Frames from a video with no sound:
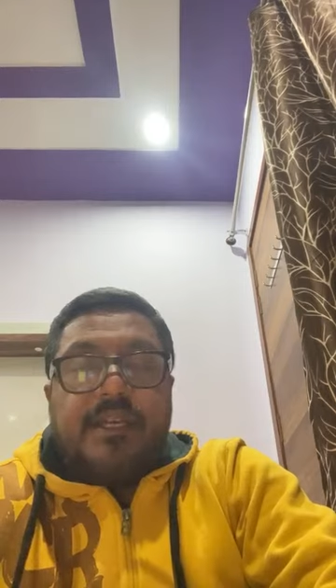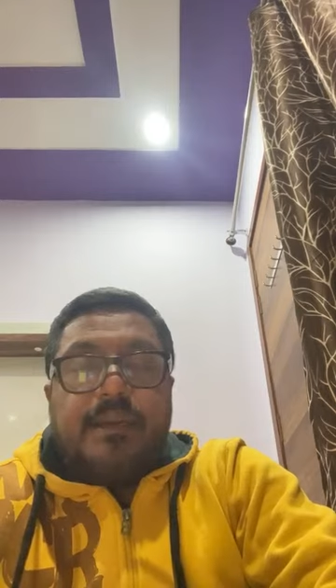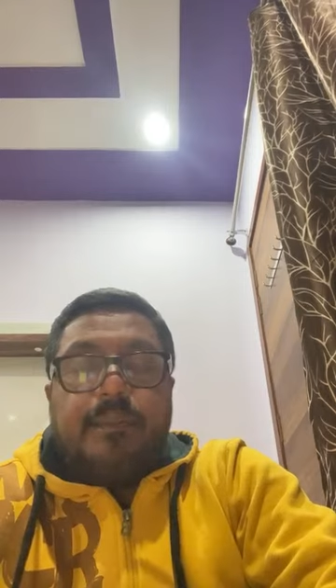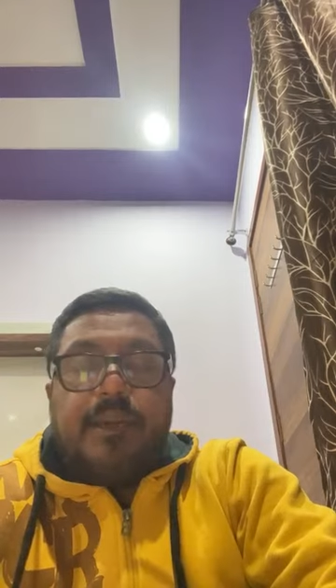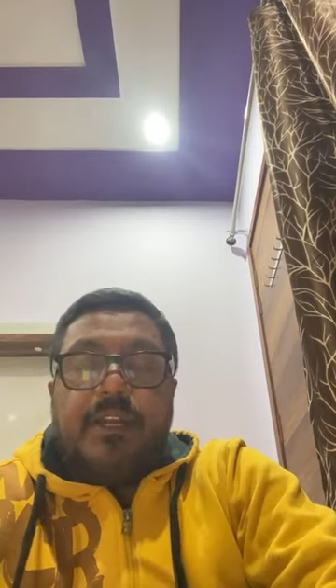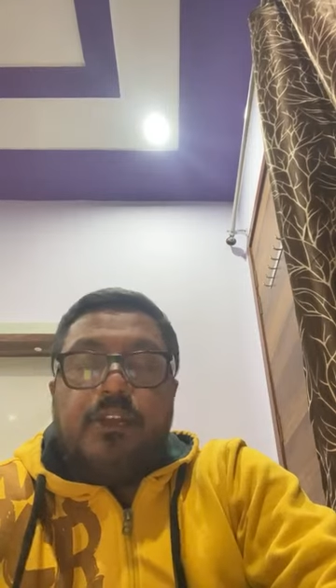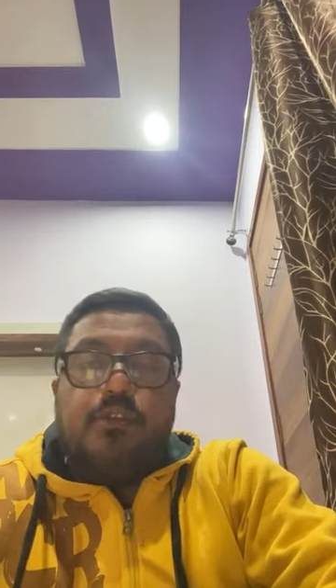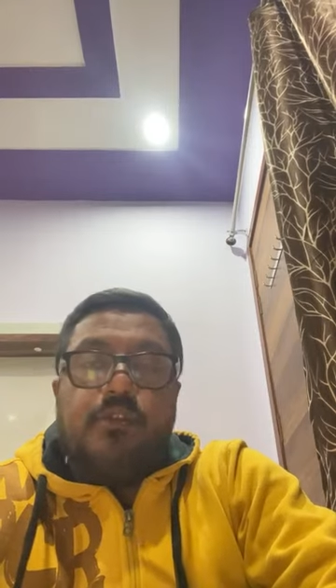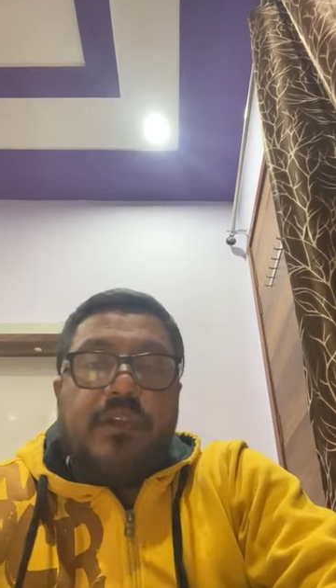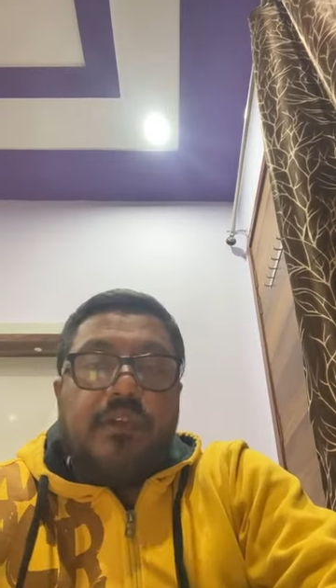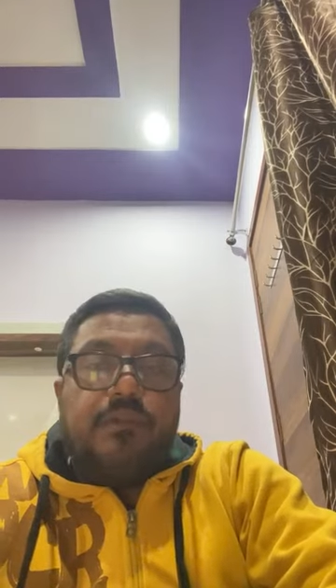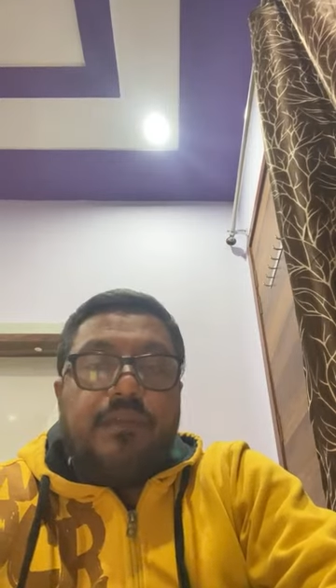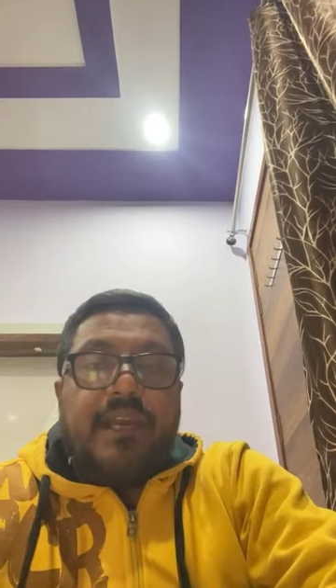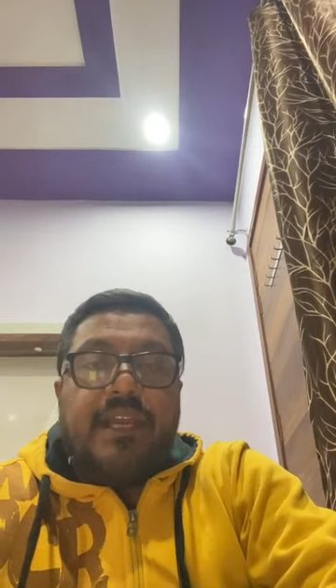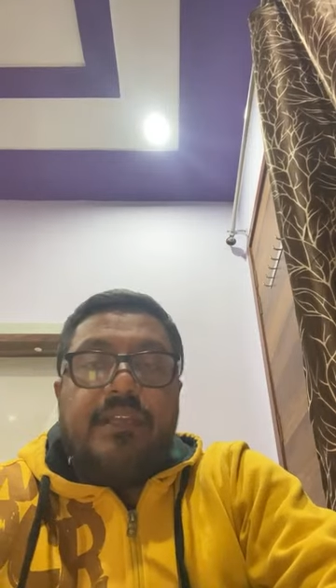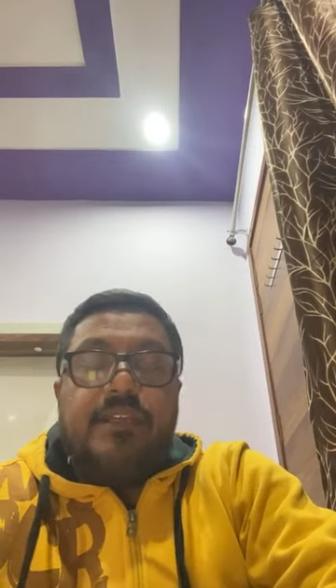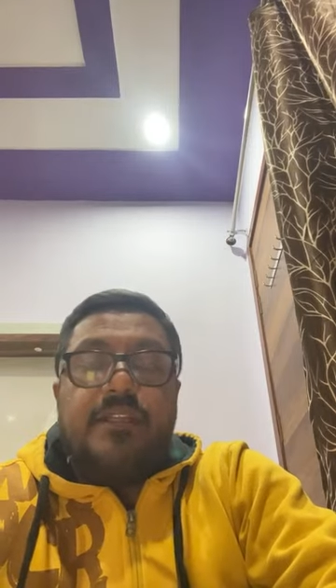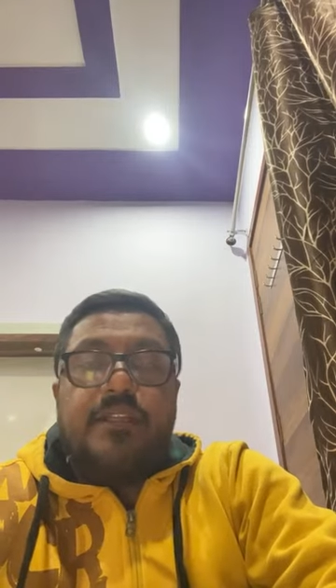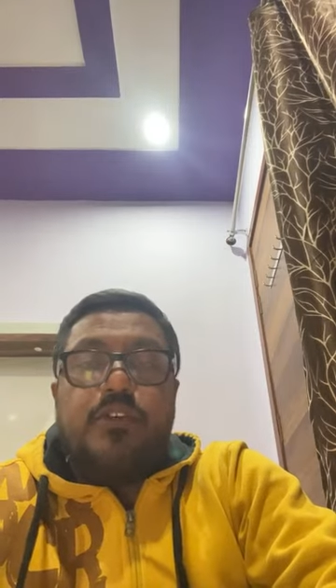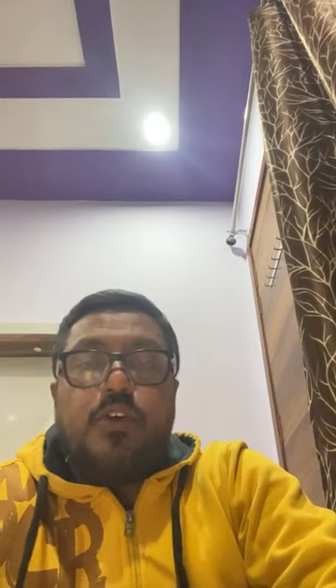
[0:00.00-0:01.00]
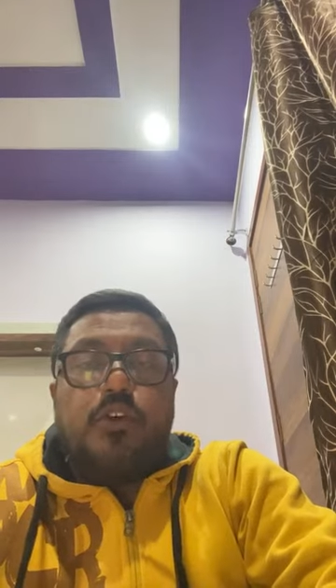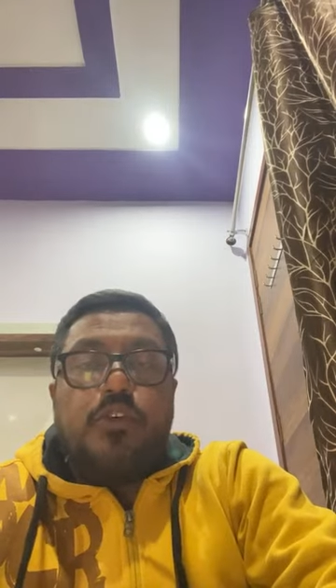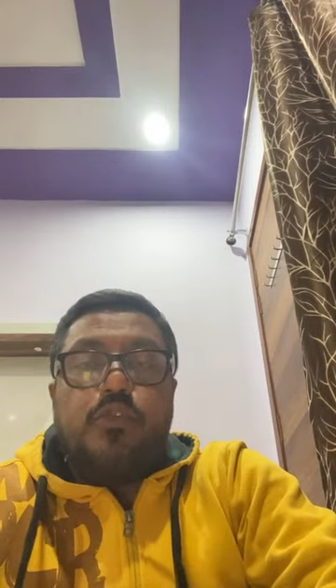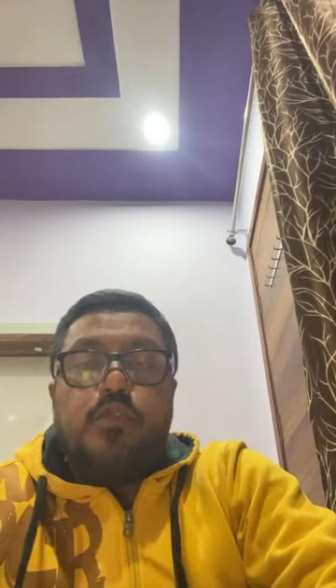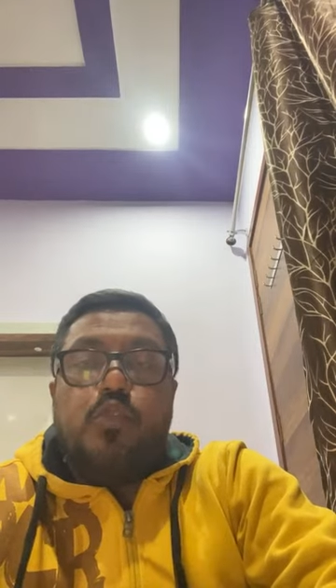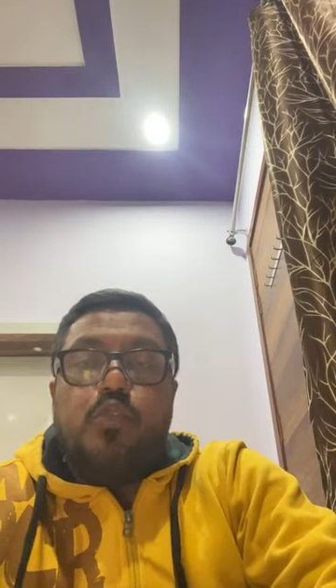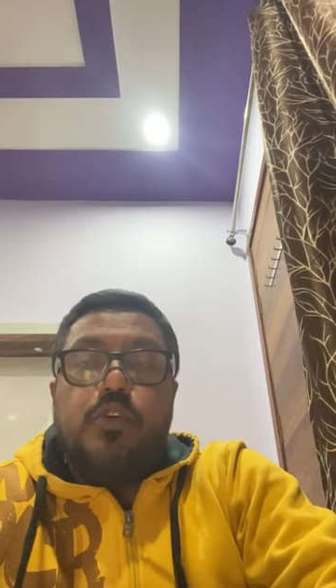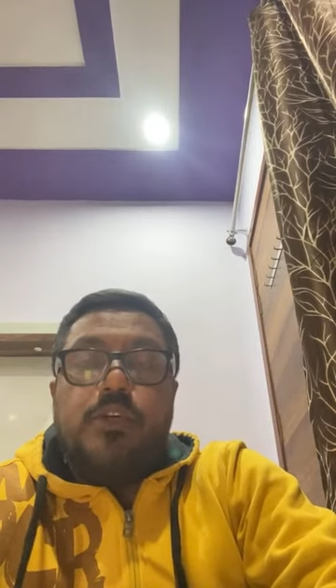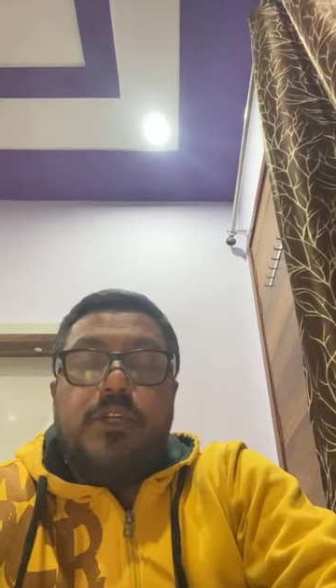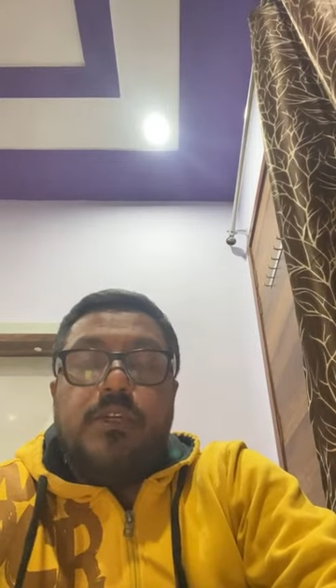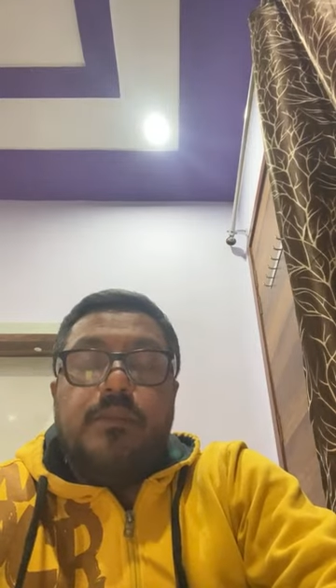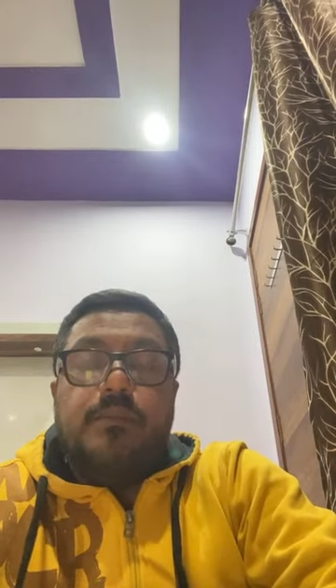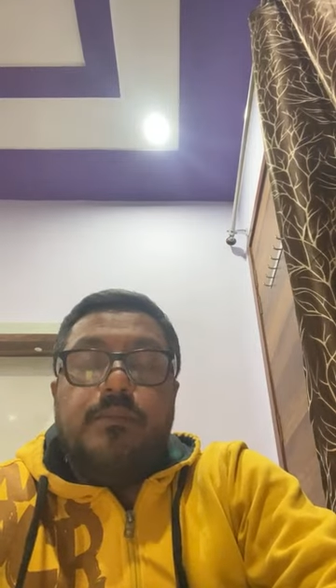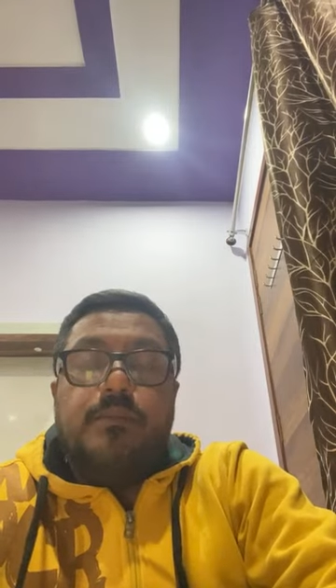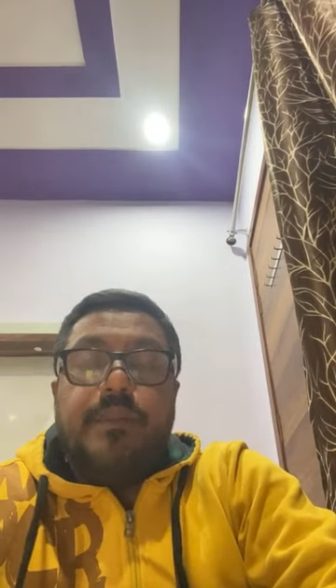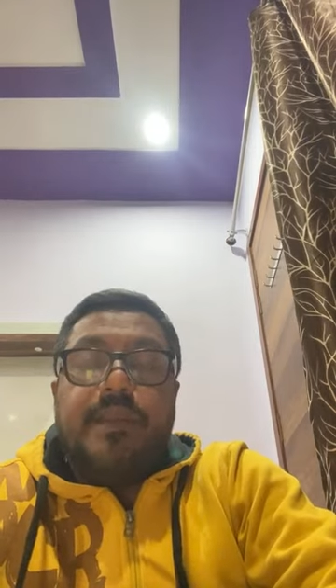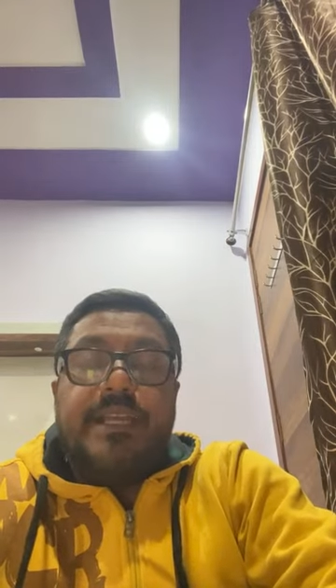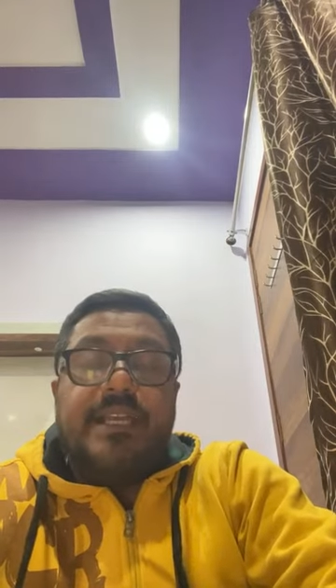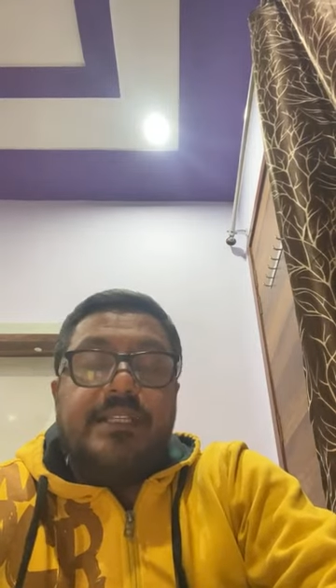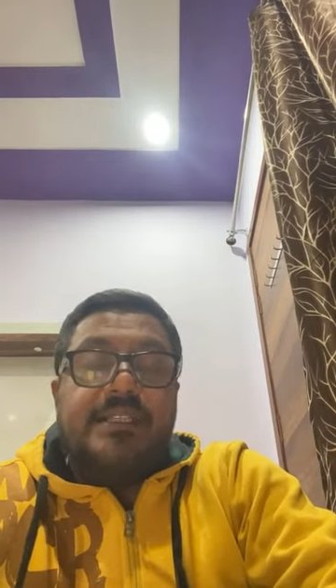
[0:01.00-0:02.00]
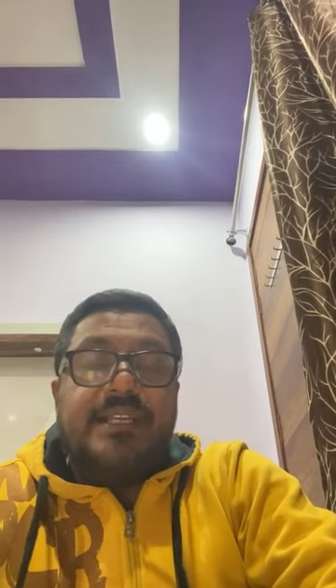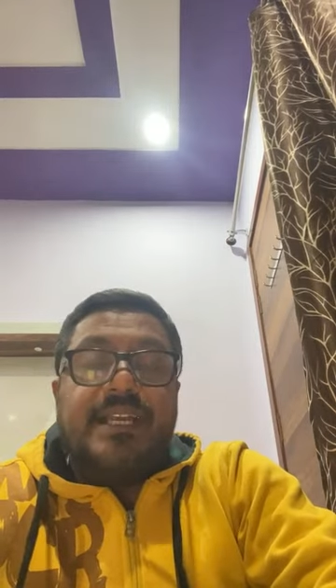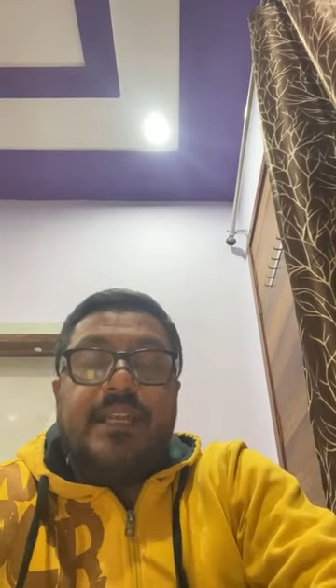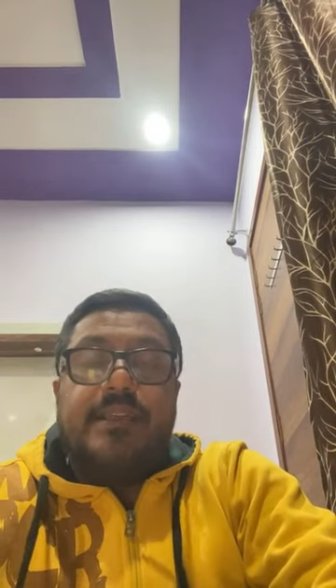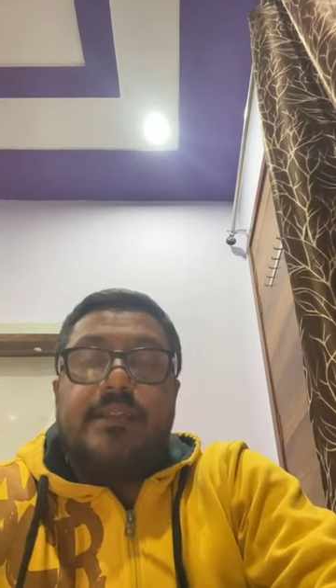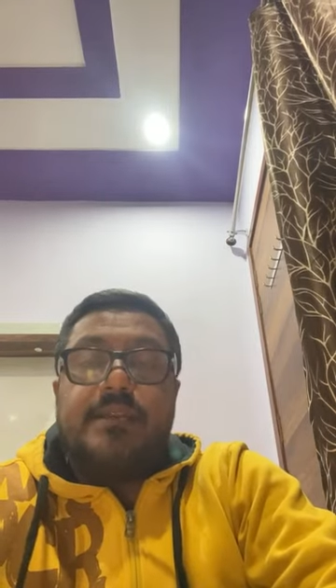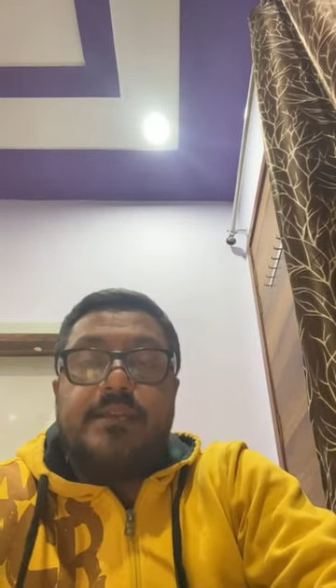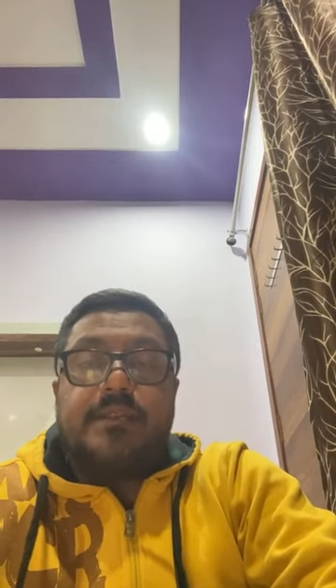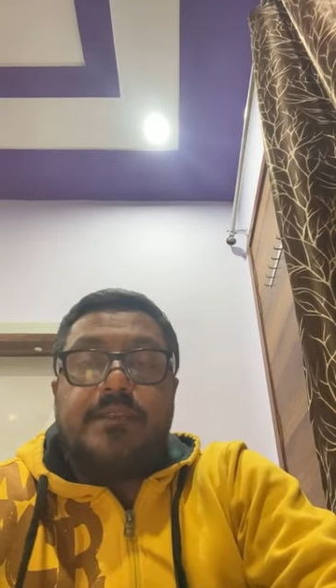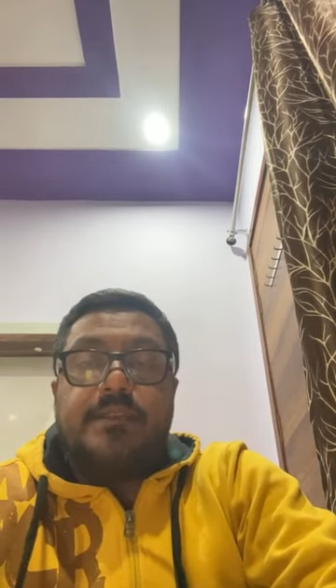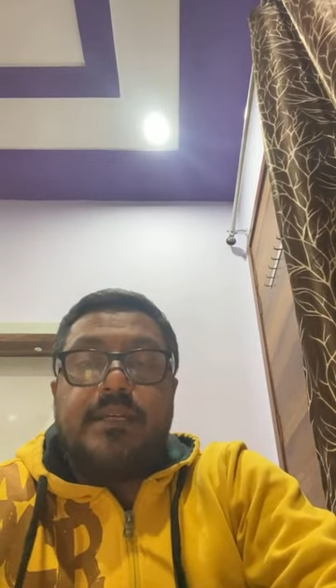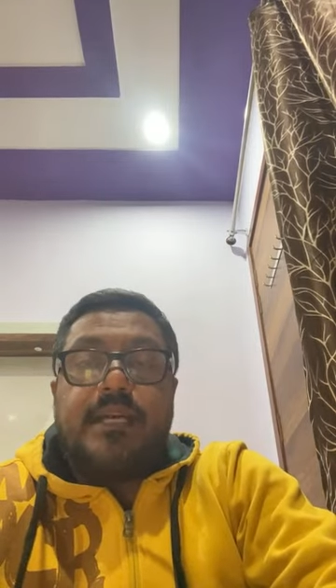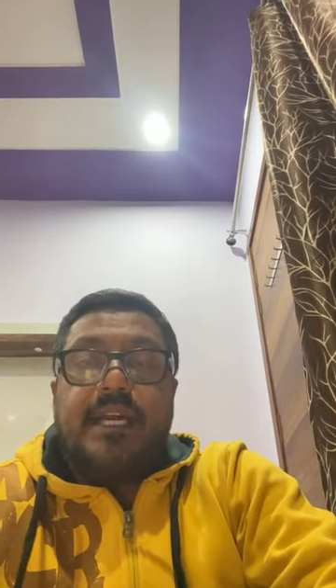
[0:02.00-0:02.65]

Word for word: but you will find it on Google. Please get it.